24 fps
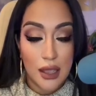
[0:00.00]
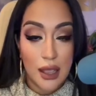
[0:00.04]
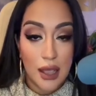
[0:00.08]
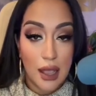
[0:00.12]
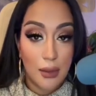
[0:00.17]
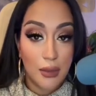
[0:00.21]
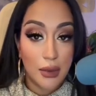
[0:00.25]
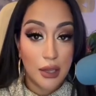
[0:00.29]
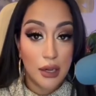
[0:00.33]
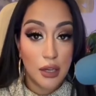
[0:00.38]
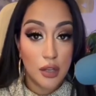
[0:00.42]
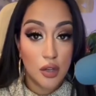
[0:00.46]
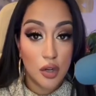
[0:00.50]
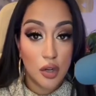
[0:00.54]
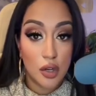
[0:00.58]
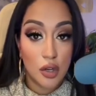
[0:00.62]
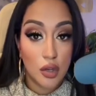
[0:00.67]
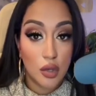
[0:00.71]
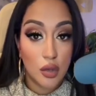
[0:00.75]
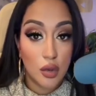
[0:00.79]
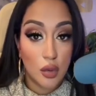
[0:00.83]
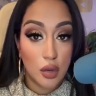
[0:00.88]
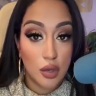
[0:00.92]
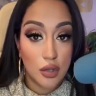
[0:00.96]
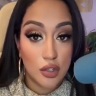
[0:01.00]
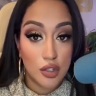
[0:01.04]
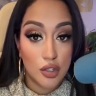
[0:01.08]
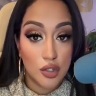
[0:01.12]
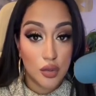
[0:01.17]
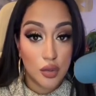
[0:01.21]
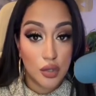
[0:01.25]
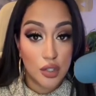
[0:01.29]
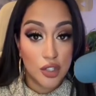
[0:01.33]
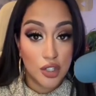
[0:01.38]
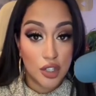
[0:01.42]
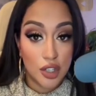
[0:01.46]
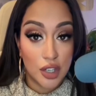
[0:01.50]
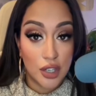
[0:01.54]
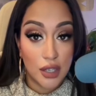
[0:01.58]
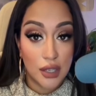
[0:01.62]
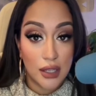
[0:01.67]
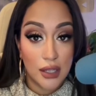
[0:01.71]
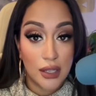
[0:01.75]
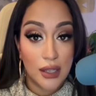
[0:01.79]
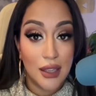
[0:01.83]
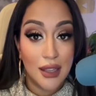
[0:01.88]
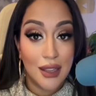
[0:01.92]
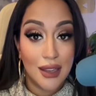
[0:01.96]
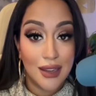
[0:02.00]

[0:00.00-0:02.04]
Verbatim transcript: I'm getting you're gonna go on a short journey.